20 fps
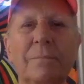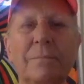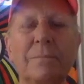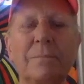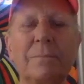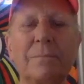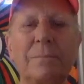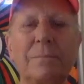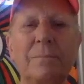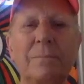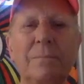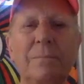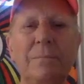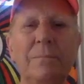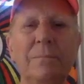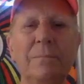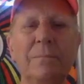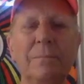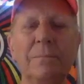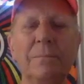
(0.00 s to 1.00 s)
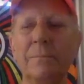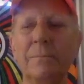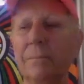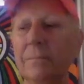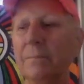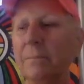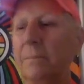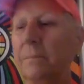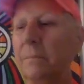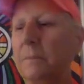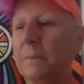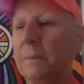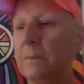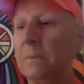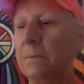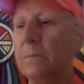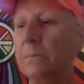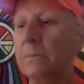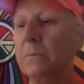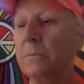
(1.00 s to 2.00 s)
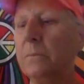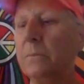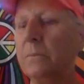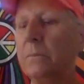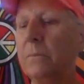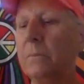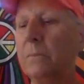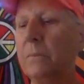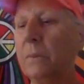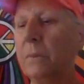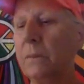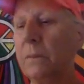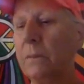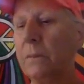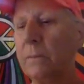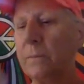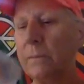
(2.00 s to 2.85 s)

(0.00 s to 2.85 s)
(silent)